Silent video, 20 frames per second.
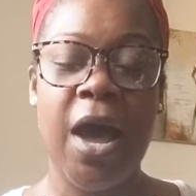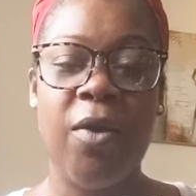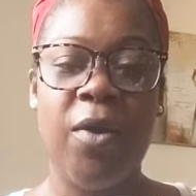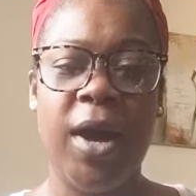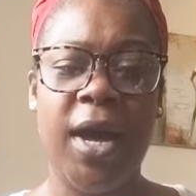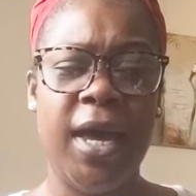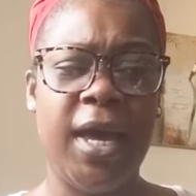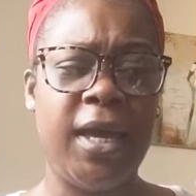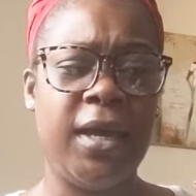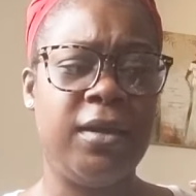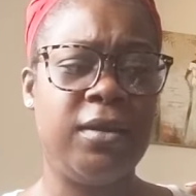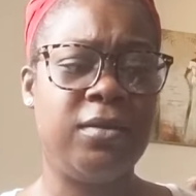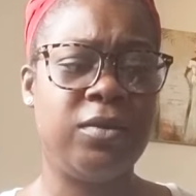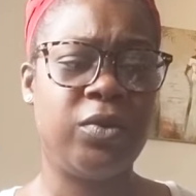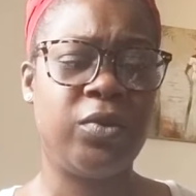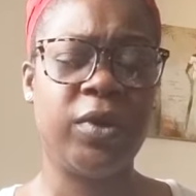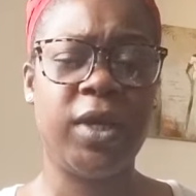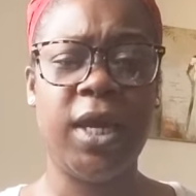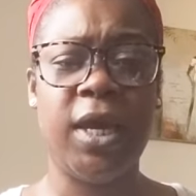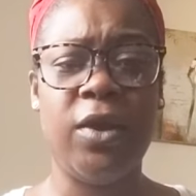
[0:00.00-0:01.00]
how
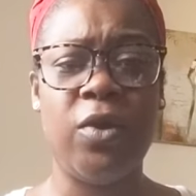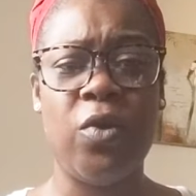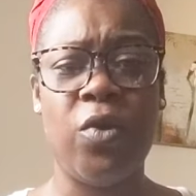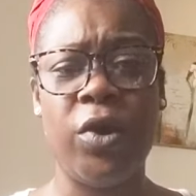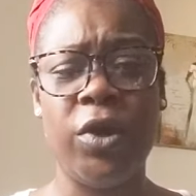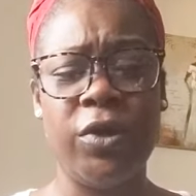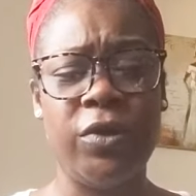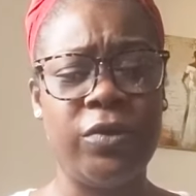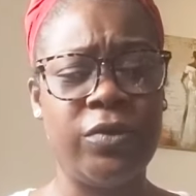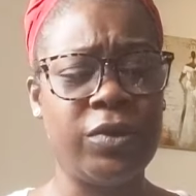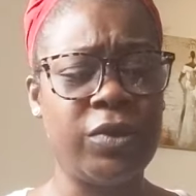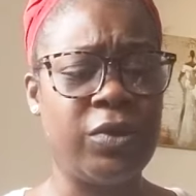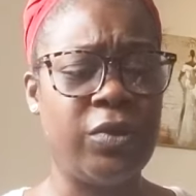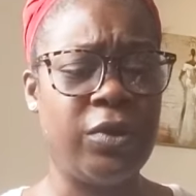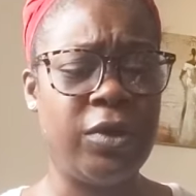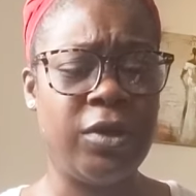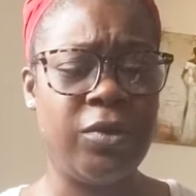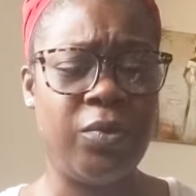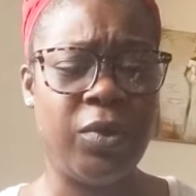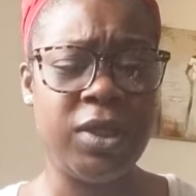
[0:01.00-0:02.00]
I create
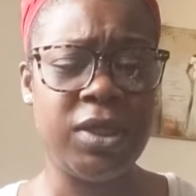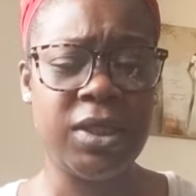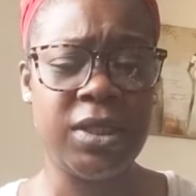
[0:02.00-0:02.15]
oils,